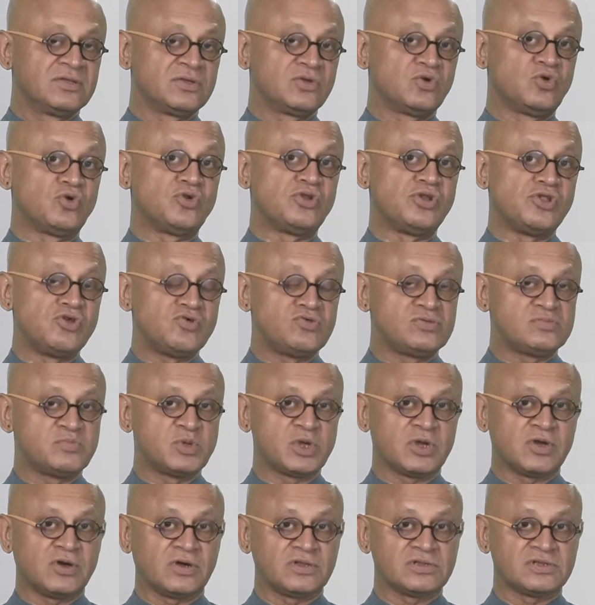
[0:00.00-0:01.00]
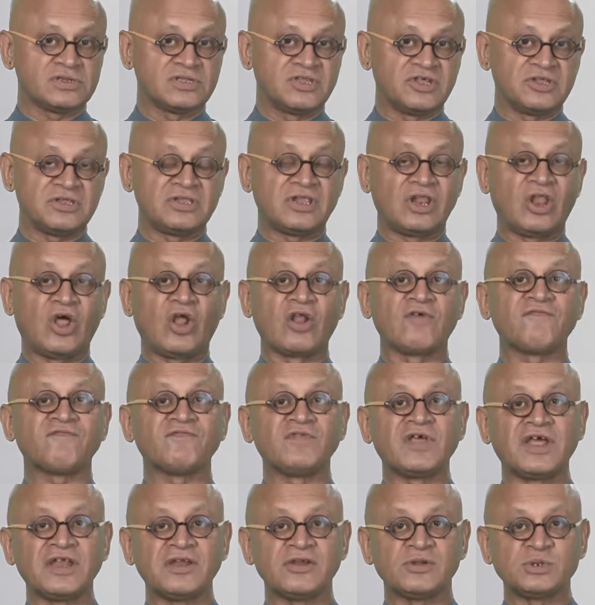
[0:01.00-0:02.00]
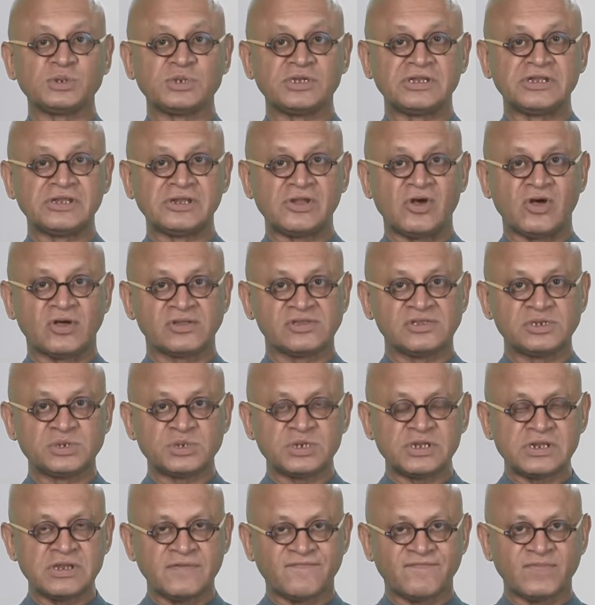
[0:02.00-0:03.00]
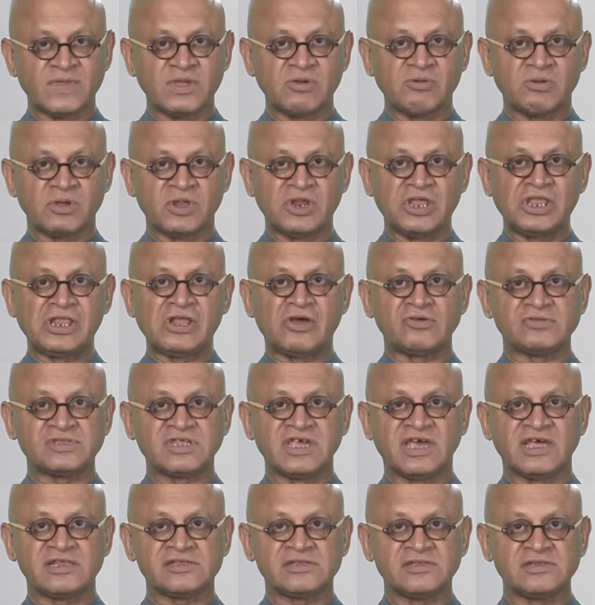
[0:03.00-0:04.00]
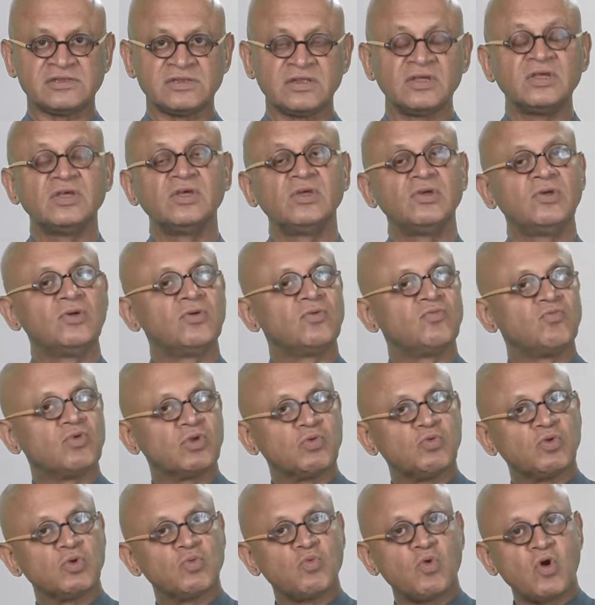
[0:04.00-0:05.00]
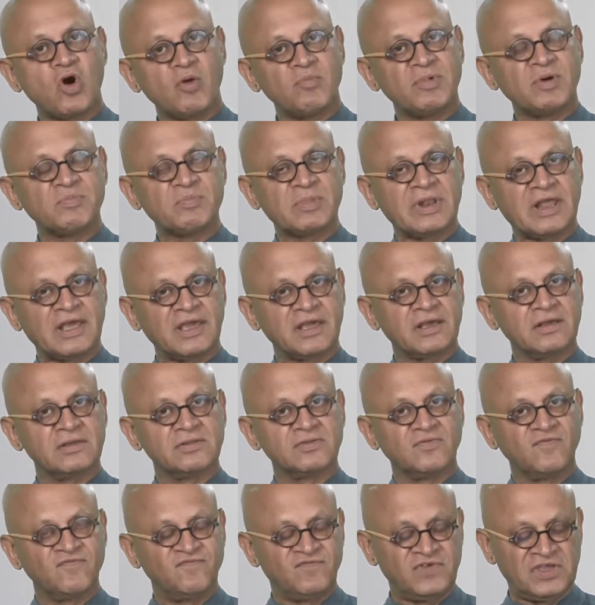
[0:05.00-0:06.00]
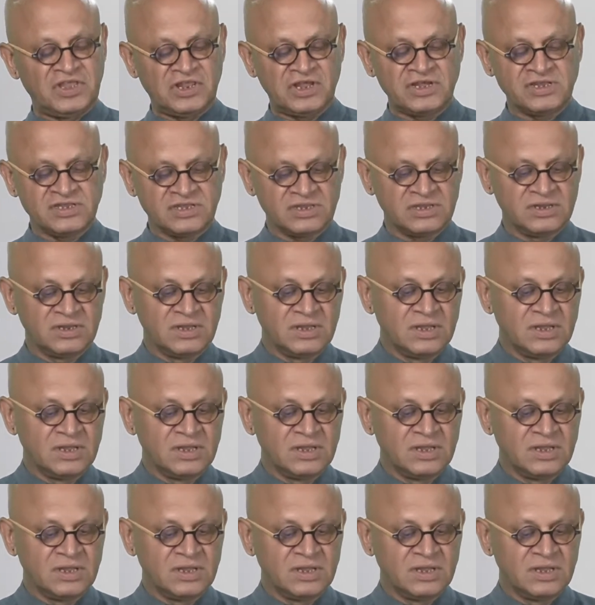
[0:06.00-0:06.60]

Good news, because there is a lot of nitrogen and oxygen. If they were greenhouse gases, we would warm up like Venus.